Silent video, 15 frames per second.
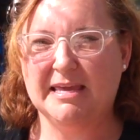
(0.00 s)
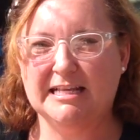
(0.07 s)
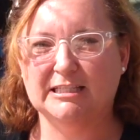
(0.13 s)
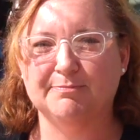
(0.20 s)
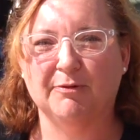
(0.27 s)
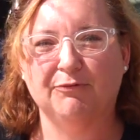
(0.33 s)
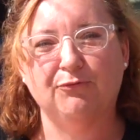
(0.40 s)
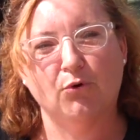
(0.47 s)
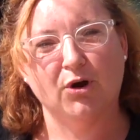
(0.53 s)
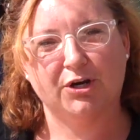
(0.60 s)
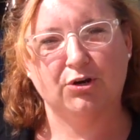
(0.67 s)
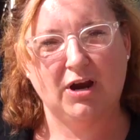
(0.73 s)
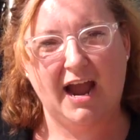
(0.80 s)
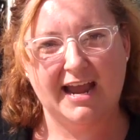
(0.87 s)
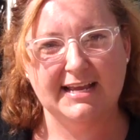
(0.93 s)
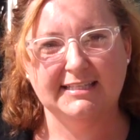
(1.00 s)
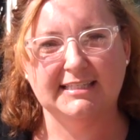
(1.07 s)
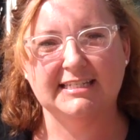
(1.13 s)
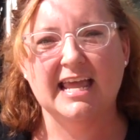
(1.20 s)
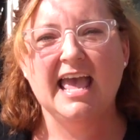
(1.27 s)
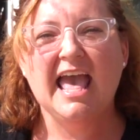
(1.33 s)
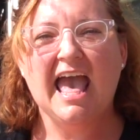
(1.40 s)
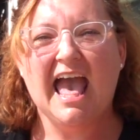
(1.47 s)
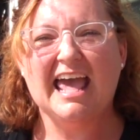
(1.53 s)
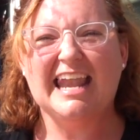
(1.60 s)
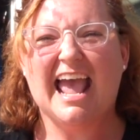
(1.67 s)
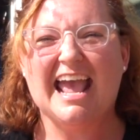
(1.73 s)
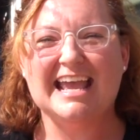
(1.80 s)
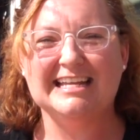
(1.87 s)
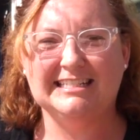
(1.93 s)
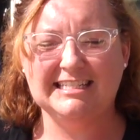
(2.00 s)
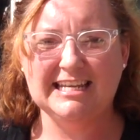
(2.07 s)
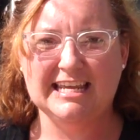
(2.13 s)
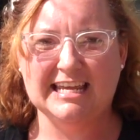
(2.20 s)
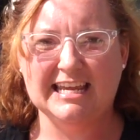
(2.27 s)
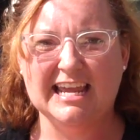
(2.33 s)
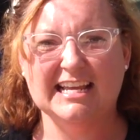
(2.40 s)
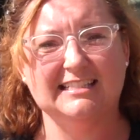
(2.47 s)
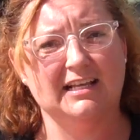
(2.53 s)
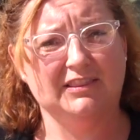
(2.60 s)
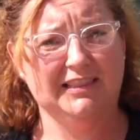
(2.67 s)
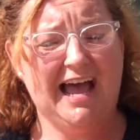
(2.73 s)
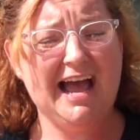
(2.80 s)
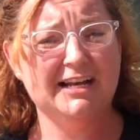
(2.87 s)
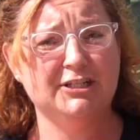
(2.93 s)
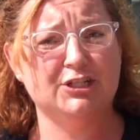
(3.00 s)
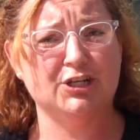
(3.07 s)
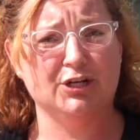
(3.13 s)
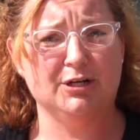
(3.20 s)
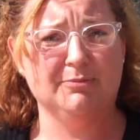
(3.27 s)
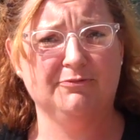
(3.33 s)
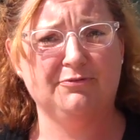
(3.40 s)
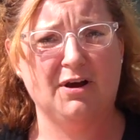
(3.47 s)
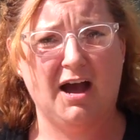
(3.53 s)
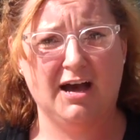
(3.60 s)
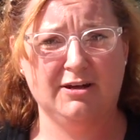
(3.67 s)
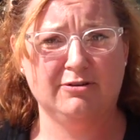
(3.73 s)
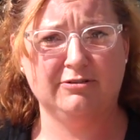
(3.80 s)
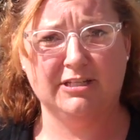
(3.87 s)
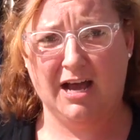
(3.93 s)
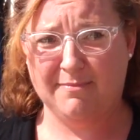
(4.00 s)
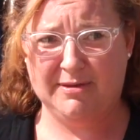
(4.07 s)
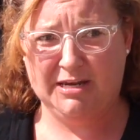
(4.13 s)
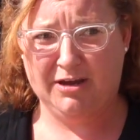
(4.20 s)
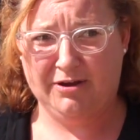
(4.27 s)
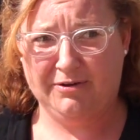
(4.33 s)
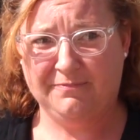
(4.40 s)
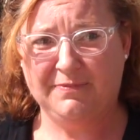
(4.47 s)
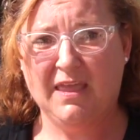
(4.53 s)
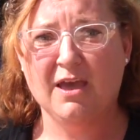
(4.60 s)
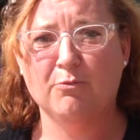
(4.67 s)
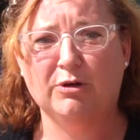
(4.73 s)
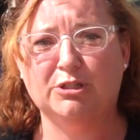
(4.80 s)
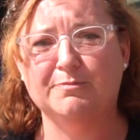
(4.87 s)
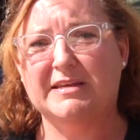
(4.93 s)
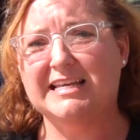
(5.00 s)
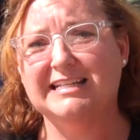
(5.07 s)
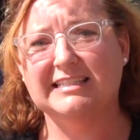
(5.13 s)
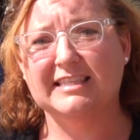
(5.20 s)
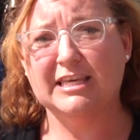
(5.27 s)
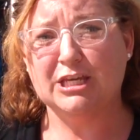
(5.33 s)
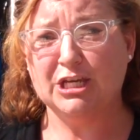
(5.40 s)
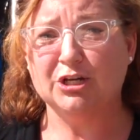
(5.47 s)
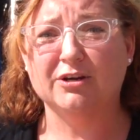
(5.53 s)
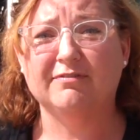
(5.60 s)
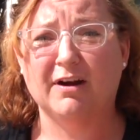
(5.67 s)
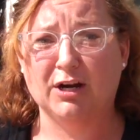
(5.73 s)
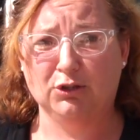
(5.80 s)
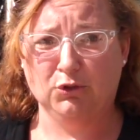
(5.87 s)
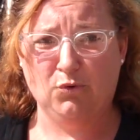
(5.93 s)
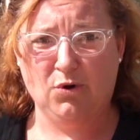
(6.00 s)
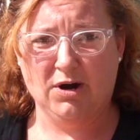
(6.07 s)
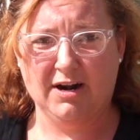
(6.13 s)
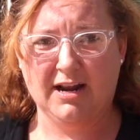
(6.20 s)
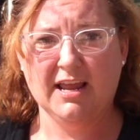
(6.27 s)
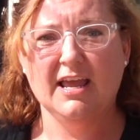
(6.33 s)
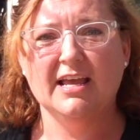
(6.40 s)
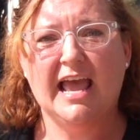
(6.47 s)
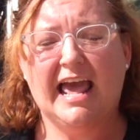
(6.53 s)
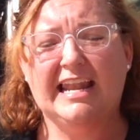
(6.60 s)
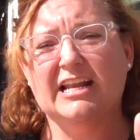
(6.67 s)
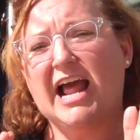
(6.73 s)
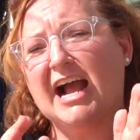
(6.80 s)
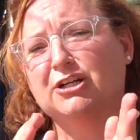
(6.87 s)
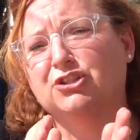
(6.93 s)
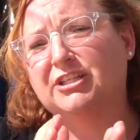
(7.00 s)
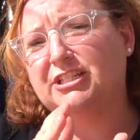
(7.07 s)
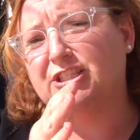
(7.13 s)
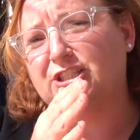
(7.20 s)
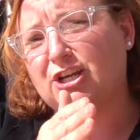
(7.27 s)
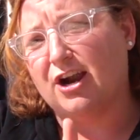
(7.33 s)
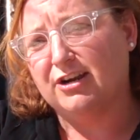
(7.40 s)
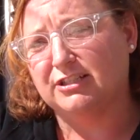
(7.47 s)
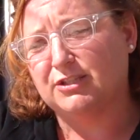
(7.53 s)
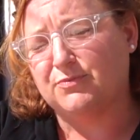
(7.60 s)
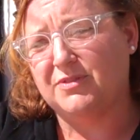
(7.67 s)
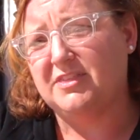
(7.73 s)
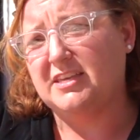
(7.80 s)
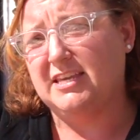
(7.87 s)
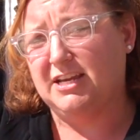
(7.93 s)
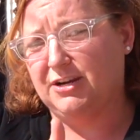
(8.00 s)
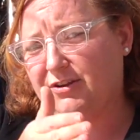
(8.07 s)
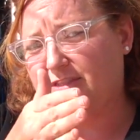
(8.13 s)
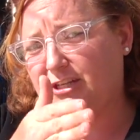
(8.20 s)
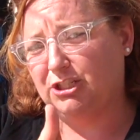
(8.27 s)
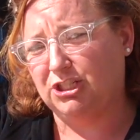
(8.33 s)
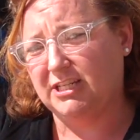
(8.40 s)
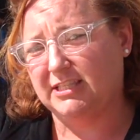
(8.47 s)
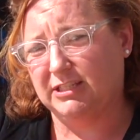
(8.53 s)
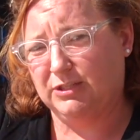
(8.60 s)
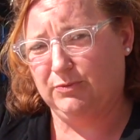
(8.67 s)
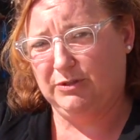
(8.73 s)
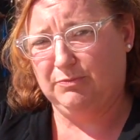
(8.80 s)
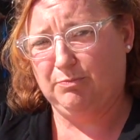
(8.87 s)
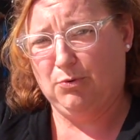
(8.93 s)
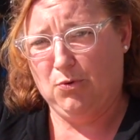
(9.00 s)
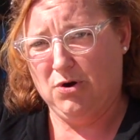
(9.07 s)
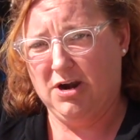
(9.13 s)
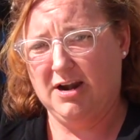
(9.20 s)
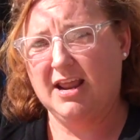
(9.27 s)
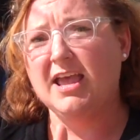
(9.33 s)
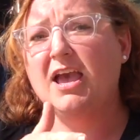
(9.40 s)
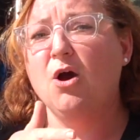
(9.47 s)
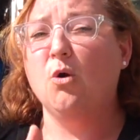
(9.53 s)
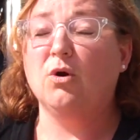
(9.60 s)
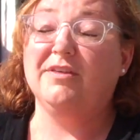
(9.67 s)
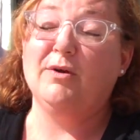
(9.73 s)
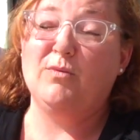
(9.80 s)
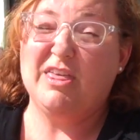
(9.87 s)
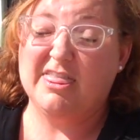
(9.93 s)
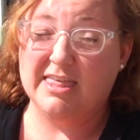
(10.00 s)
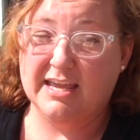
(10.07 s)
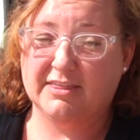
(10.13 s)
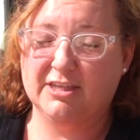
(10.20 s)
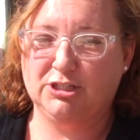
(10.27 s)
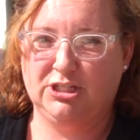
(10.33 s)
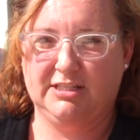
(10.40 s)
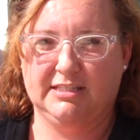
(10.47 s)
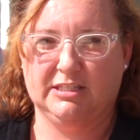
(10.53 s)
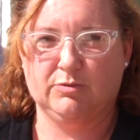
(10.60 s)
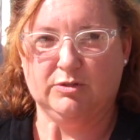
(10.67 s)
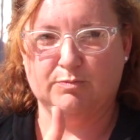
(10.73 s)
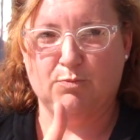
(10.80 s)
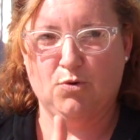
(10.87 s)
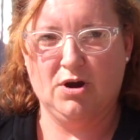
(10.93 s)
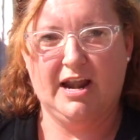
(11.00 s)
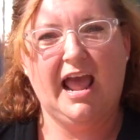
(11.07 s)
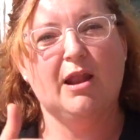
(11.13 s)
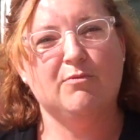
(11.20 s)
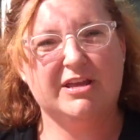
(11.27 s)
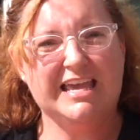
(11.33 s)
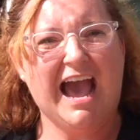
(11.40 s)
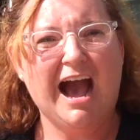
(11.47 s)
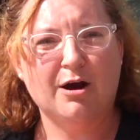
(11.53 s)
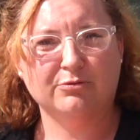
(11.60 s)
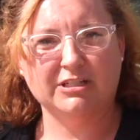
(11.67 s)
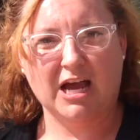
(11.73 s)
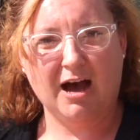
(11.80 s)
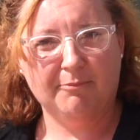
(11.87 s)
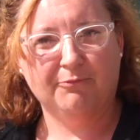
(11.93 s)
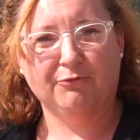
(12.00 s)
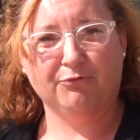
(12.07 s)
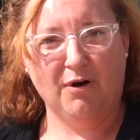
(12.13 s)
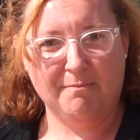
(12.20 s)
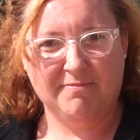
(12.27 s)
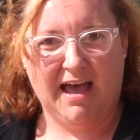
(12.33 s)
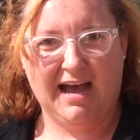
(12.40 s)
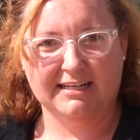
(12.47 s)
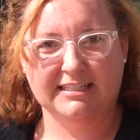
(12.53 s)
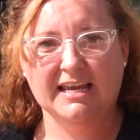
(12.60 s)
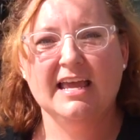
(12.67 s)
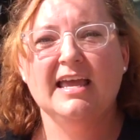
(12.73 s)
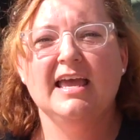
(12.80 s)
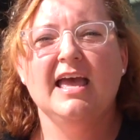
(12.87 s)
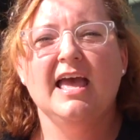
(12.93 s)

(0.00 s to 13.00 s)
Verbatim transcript: means before Christ and AD is a Latin term for Anno Domini which means the year of our Lord. And it actually starts with the year that Jesus was born, or that we think that Jesus was born, and we count up from that.